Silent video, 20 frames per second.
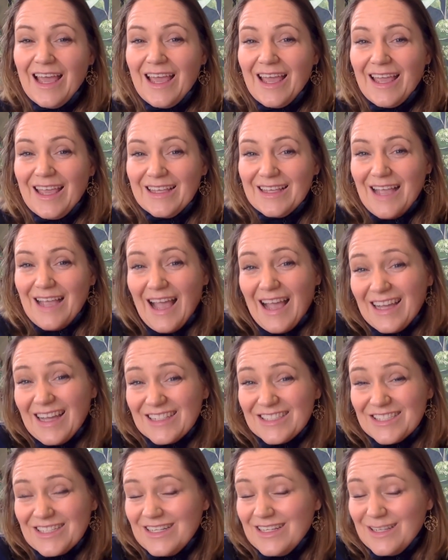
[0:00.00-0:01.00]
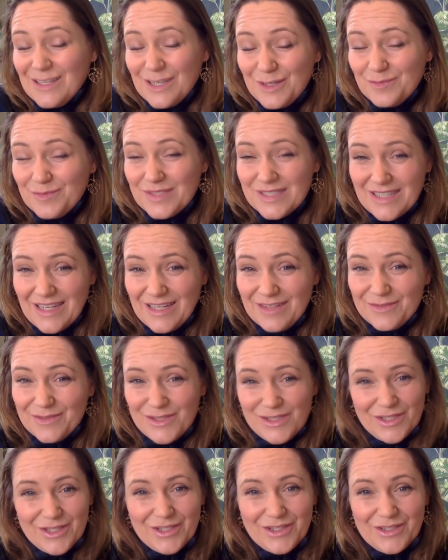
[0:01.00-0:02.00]
It actually comes down
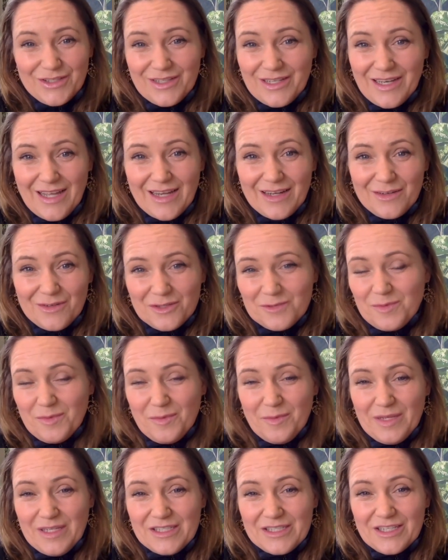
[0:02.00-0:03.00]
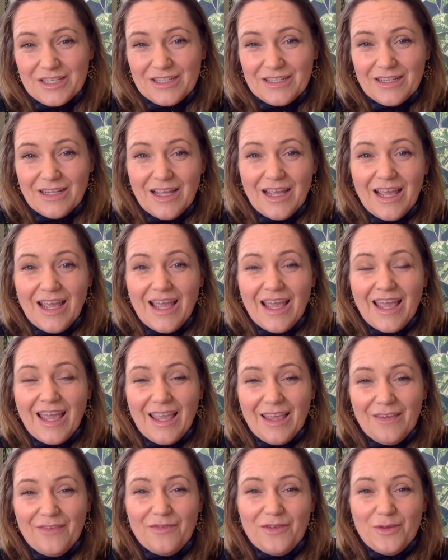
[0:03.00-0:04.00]
to the landlord's permission.
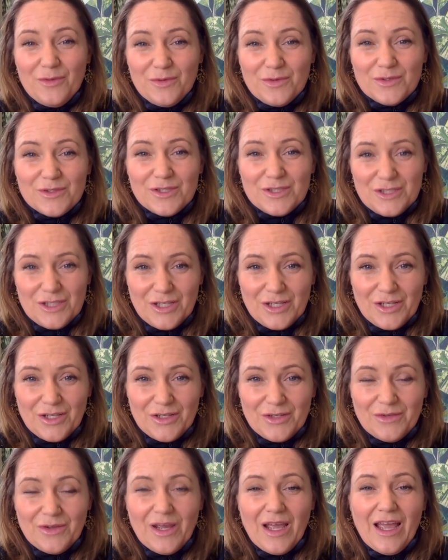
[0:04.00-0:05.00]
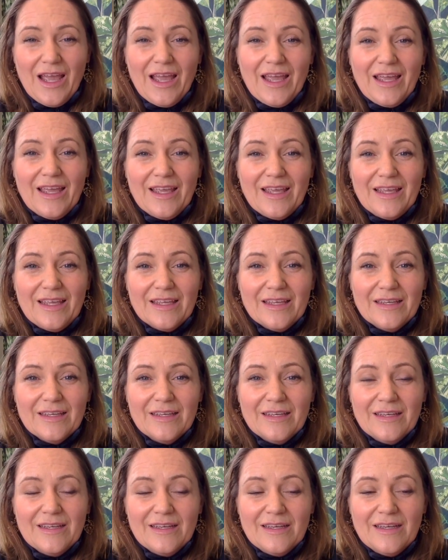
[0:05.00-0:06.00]
If you want to do a
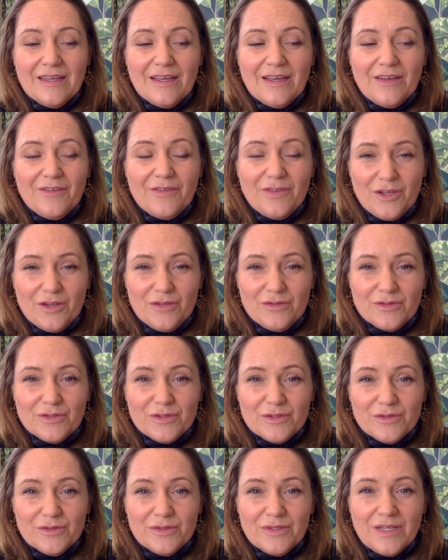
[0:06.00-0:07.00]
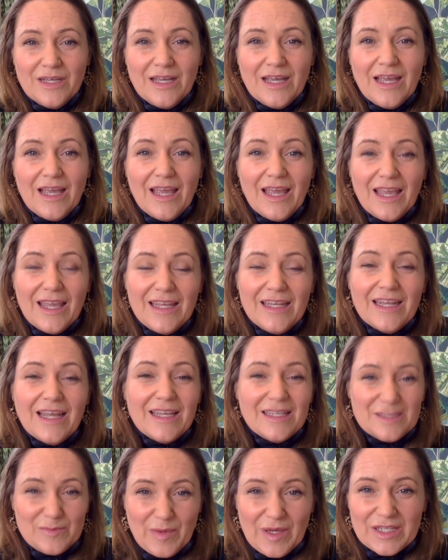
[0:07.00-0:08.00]
funeral in
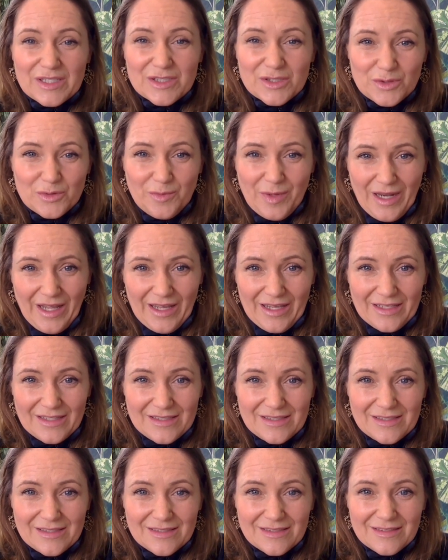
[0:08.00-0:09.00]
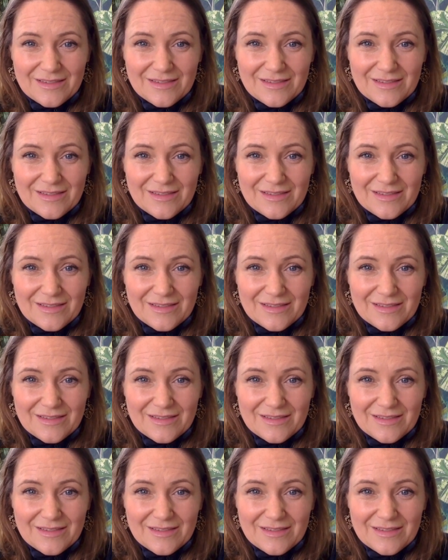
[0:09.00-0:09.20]
a special place,